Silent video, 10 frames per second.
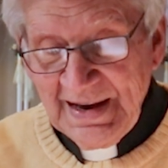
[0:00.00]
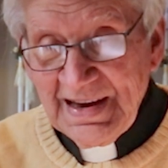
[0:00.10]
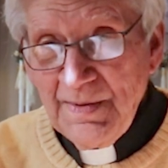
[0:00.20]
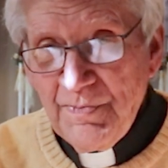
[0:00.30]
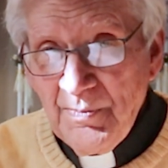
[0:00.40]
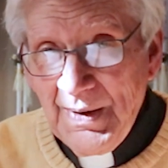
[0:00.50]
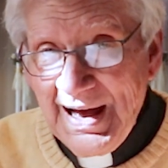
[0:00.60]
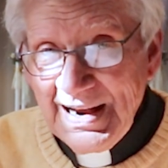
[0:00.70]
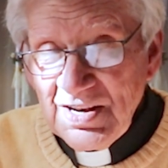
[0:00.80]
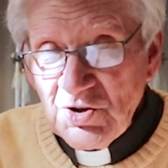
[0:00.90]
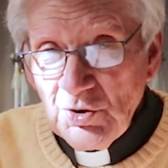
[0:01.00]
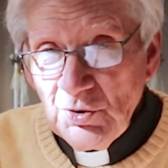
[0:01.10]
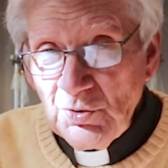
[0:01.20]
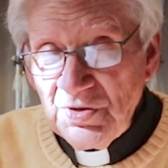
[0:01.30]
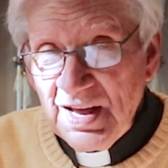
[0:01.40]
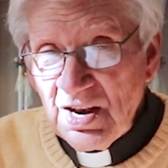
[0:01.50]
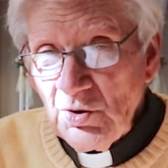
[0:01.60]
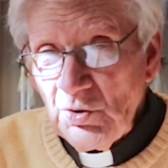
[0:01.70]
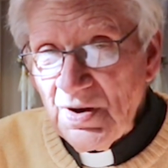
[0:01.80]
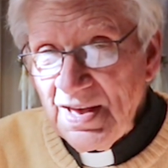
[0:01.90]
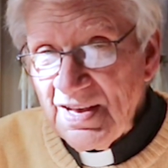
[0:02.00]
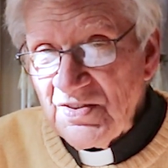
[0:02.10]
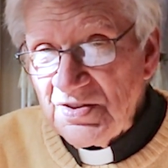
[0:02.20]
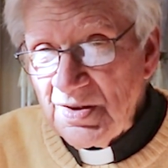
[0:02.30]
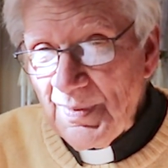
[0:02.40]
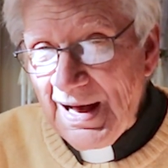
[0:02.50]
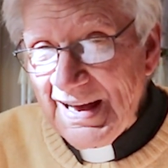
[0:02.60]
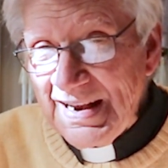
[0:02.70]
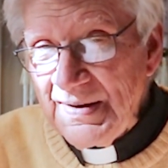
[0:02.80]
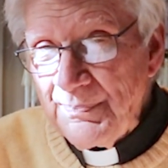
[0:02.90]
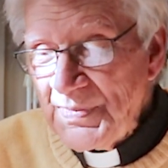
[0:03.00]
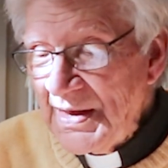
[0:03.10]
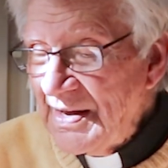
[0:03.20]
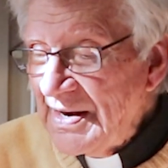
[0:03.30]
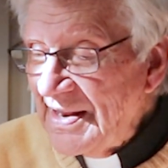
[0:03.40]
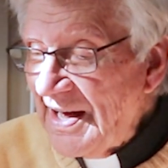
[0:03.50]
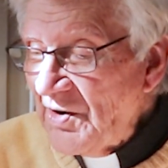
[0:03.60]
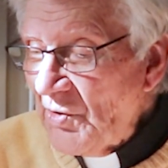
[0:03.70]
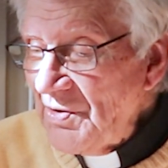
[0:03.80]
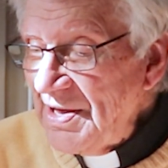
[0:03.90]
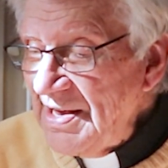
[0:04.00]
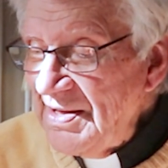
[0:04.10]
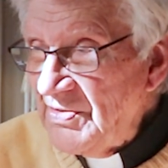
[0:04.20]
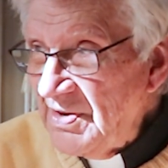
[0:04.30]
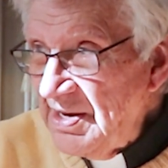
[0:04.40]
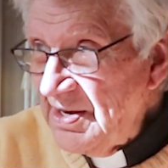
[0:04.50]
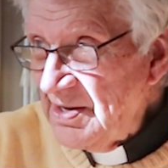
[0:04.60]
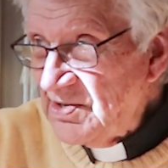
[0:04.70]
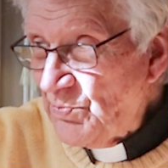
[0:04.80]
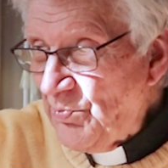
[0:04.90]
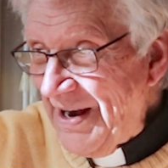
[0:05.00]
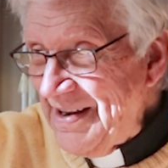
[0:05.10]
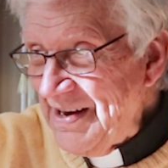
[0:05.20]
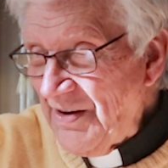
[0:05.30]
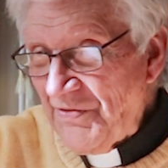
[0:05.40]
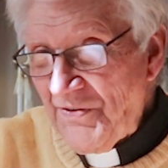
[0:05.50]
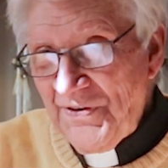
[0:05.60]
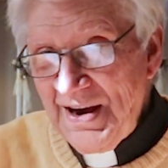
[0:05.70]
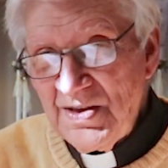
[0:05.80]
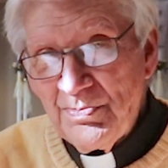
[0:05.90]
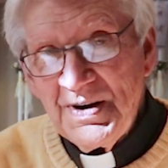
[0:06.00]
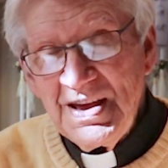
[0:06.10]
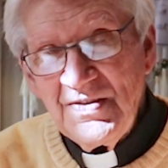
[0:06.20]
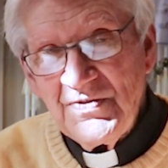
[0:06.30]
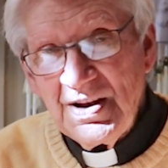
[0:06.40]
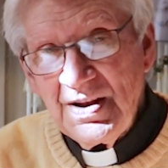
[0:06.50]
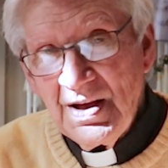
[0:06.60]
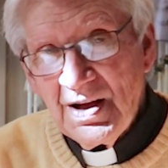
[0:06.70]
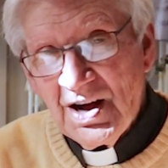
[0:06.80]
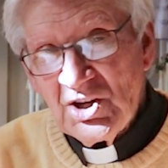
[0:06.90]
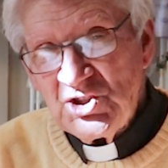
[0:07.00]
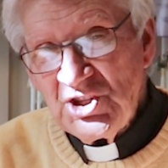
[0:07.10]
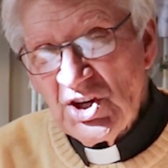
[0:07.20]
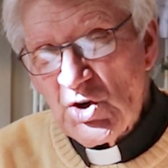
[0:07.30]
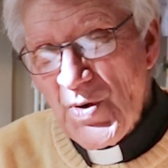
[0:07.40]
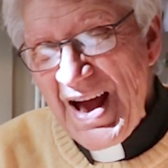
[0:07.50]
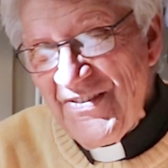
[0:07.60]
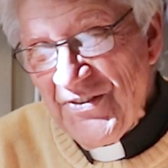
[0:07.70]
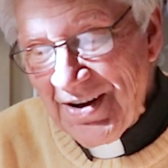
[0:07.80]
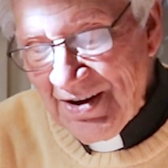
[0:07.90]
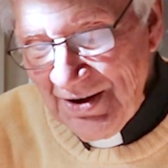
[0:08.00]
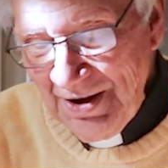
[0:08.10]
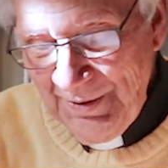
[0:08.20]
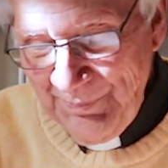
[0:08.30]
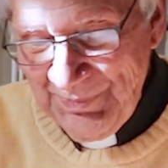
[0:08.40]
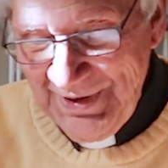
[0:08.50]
Keep in mind, too, that Luke has in mind not only the spreading of the faith, but even a geographical,